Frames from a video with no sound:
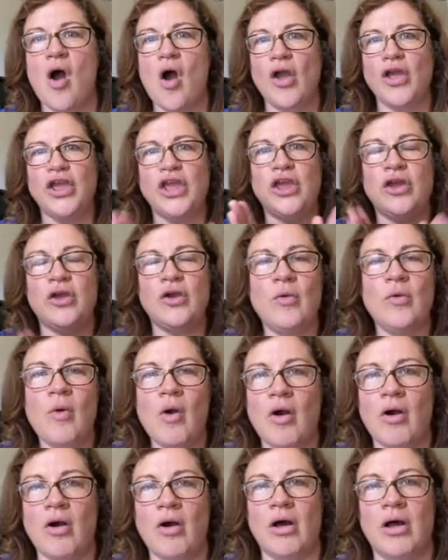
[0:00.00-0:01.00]
You
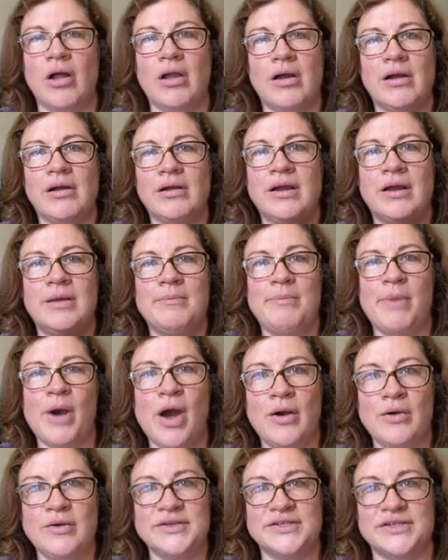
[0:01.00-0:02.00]
all are
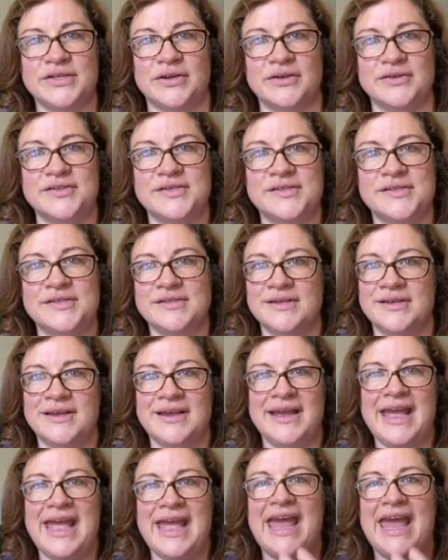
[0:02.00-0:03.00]
composers.
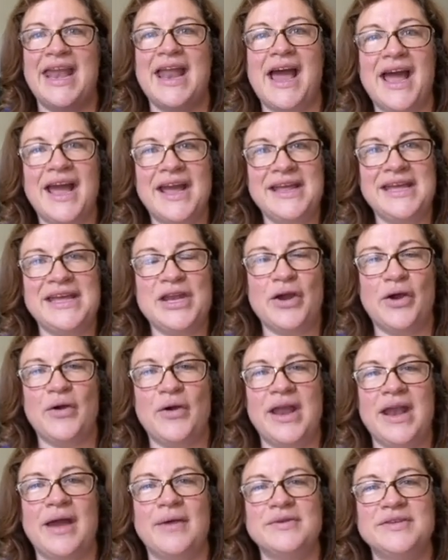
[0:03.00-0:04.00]
And I
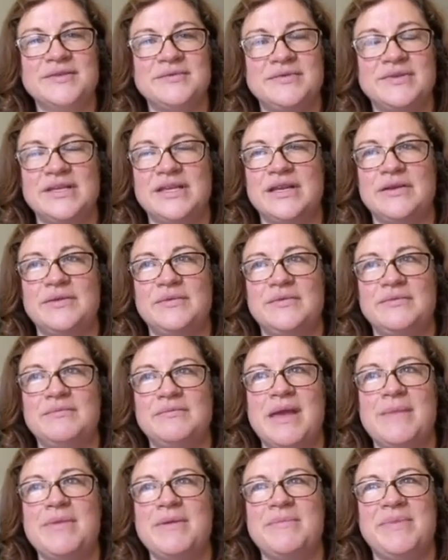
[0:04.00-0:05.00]
was
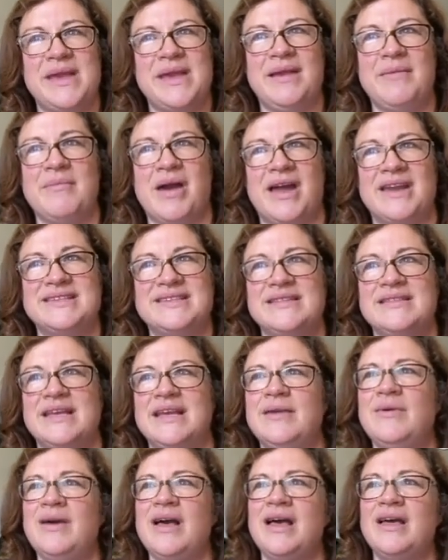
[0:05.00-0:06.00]
maybe being modest and
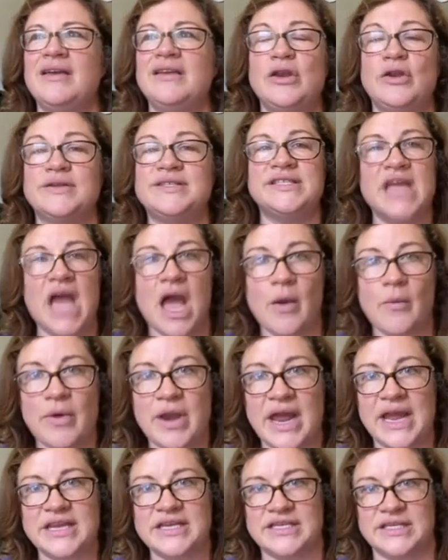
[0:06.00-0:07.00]
thinking, well, it's not what
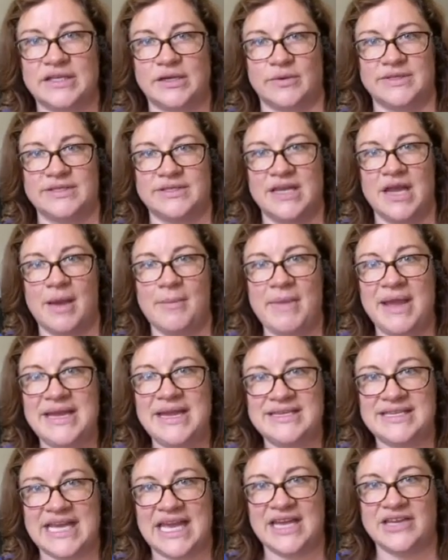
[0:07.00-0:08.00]
I do. It's not my
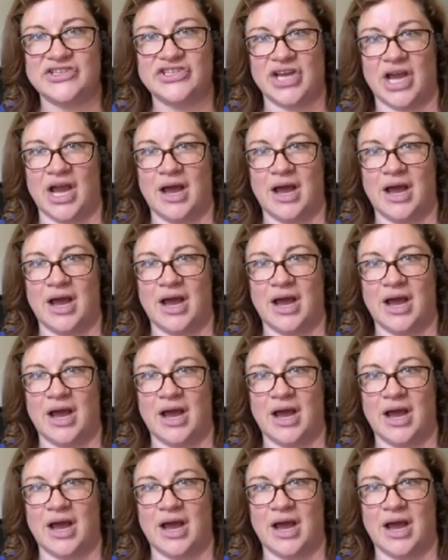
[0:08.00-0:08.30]
day job.